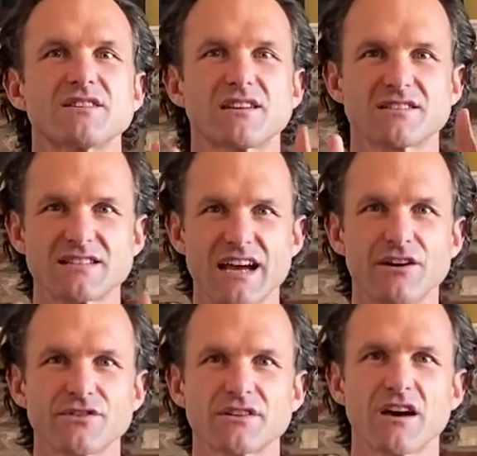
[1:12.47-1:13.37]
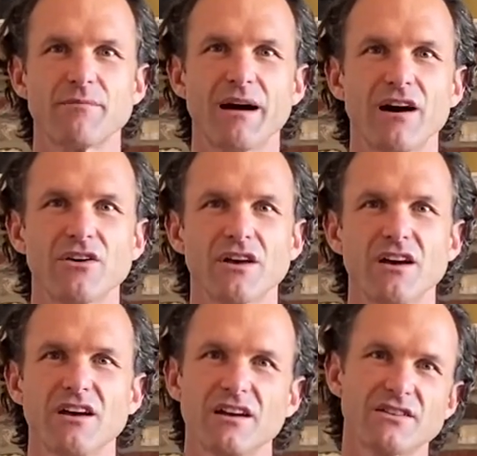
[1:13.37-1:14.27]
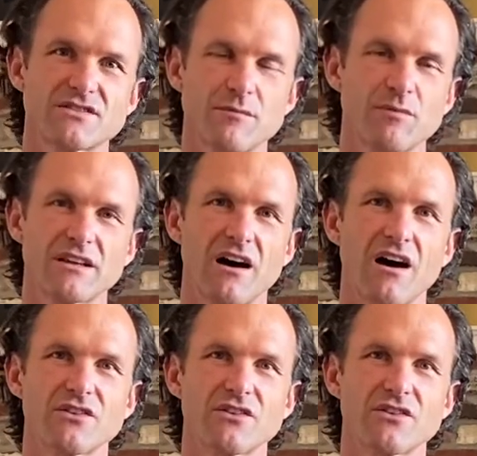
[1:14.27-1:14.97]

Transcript: sound come out, it's simply ah.